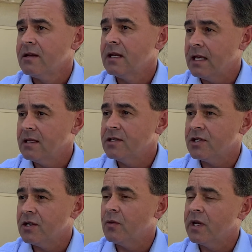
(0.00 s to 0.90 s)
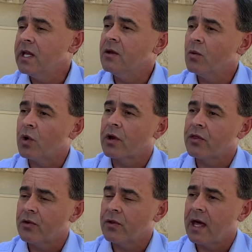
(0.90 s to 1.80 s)
needs. You know, we need to work
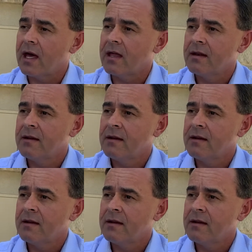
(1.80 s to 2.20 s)
through that